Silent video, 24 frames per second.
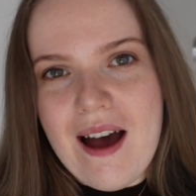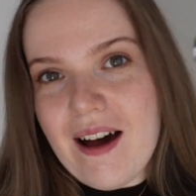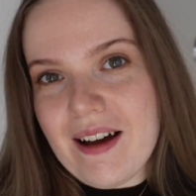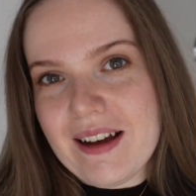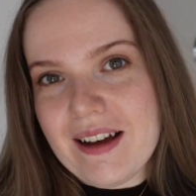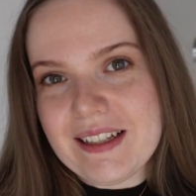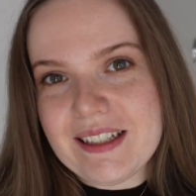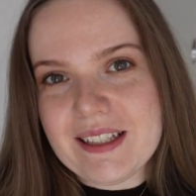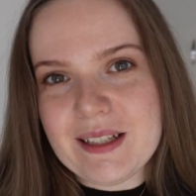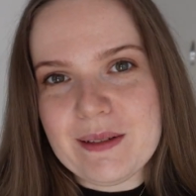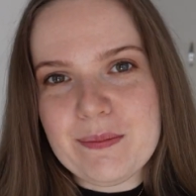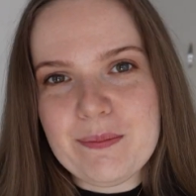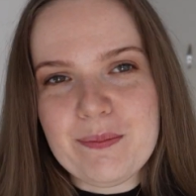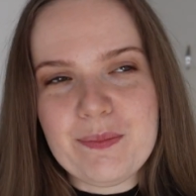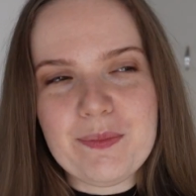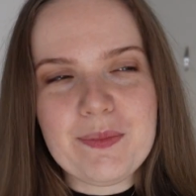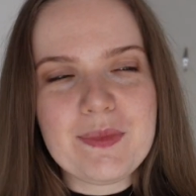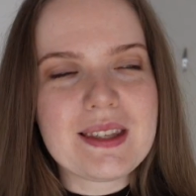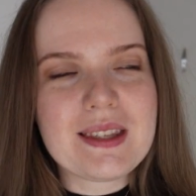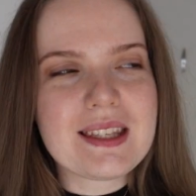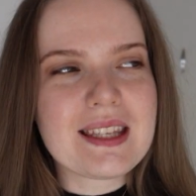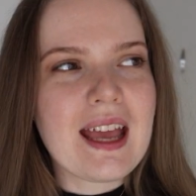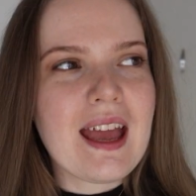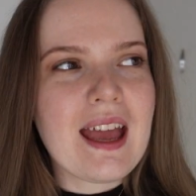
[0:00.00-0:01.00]

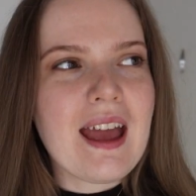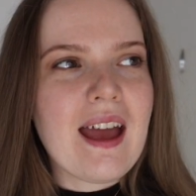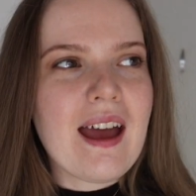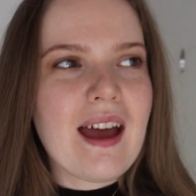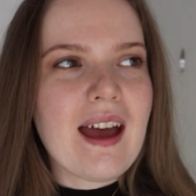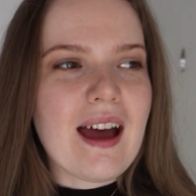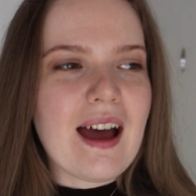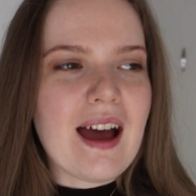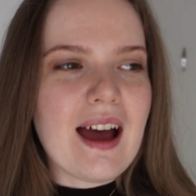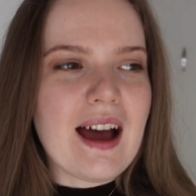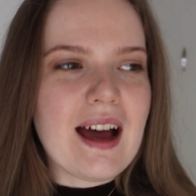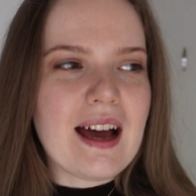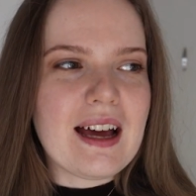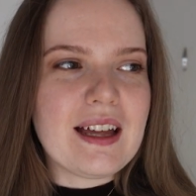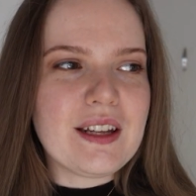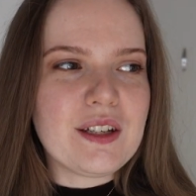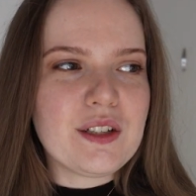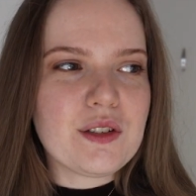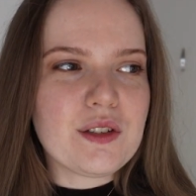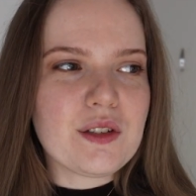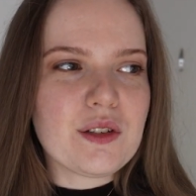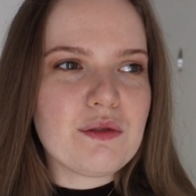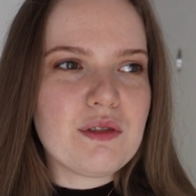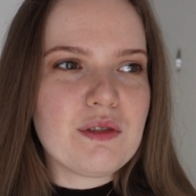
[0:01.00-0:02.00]
items
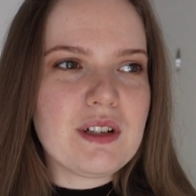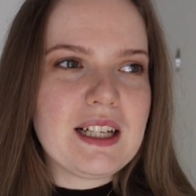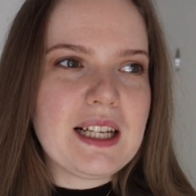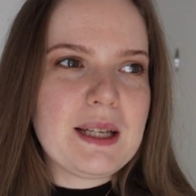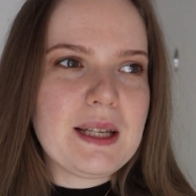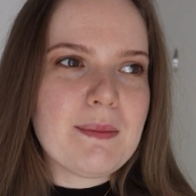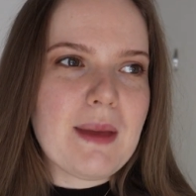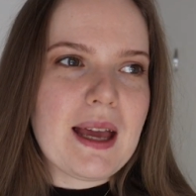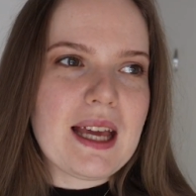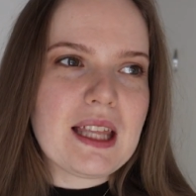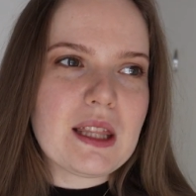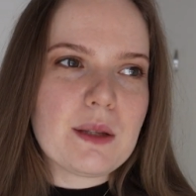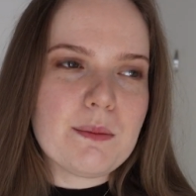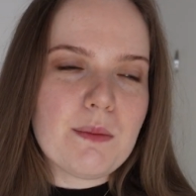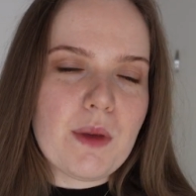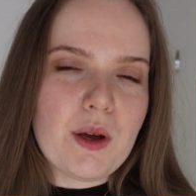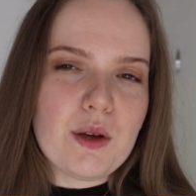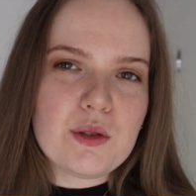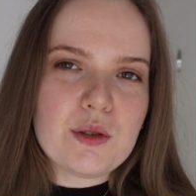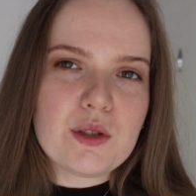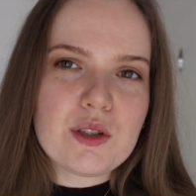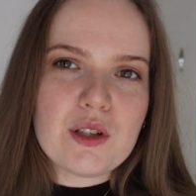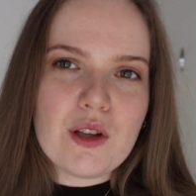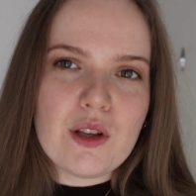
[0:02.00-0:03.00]
and really make the
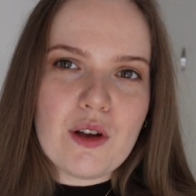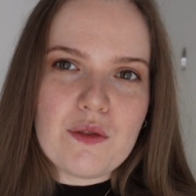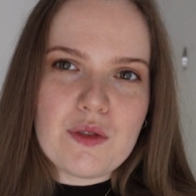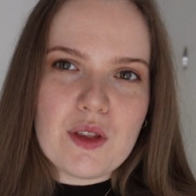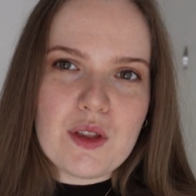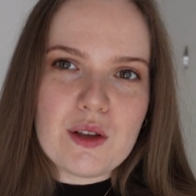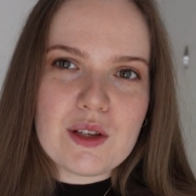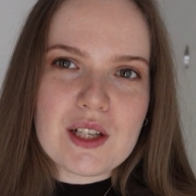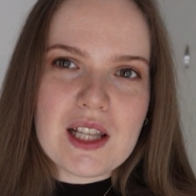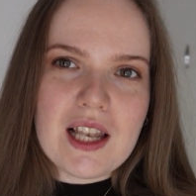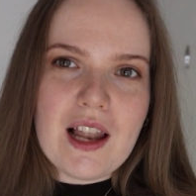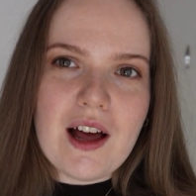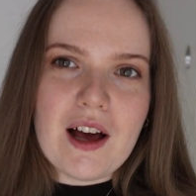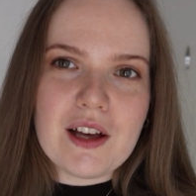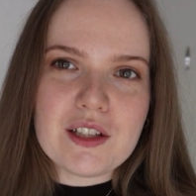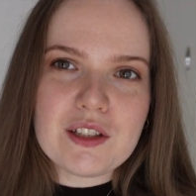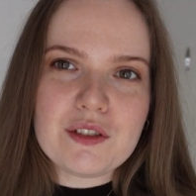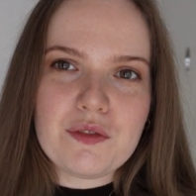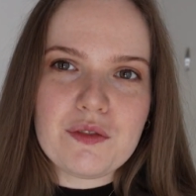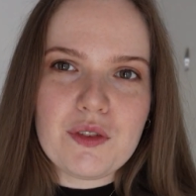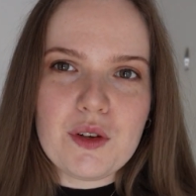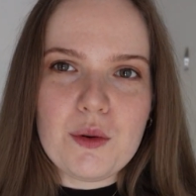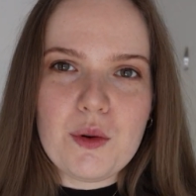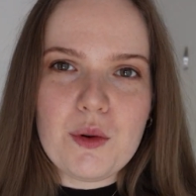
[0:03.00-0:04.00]
most of those
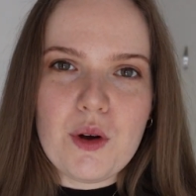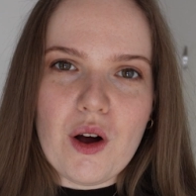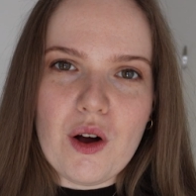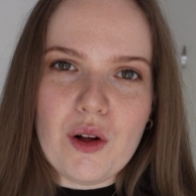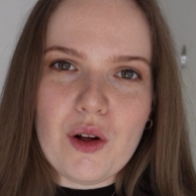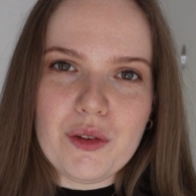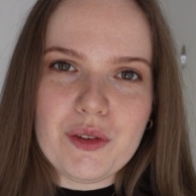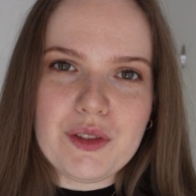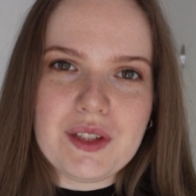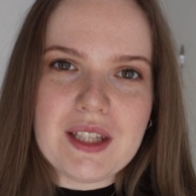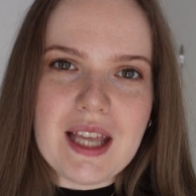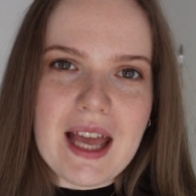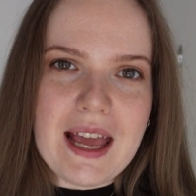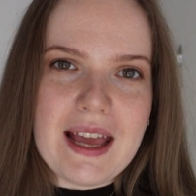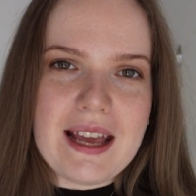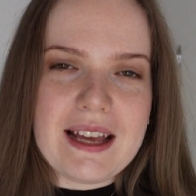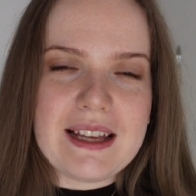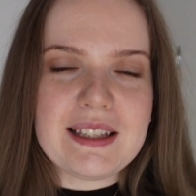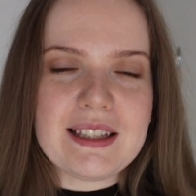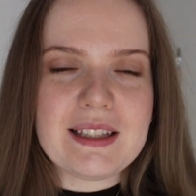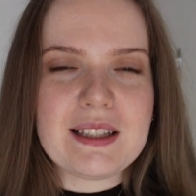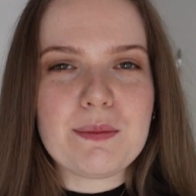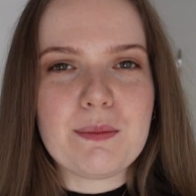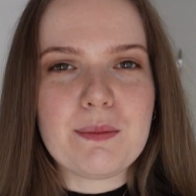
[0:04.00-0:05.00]
last few cold
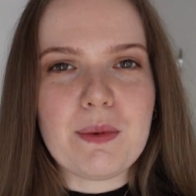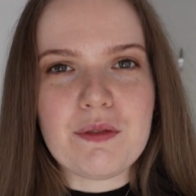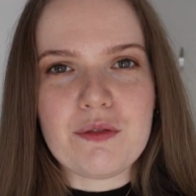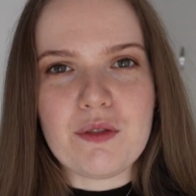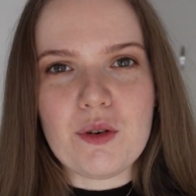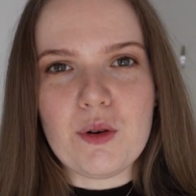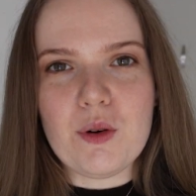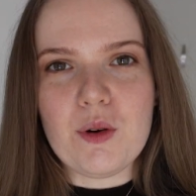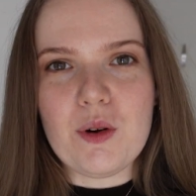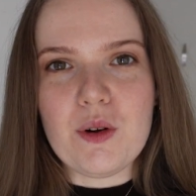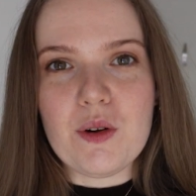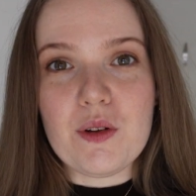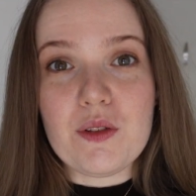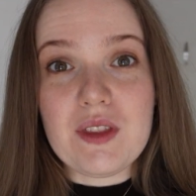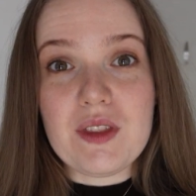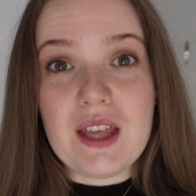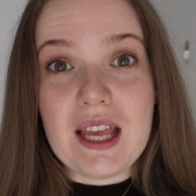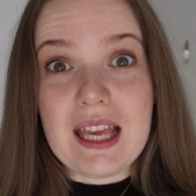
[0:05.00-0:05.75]
days before the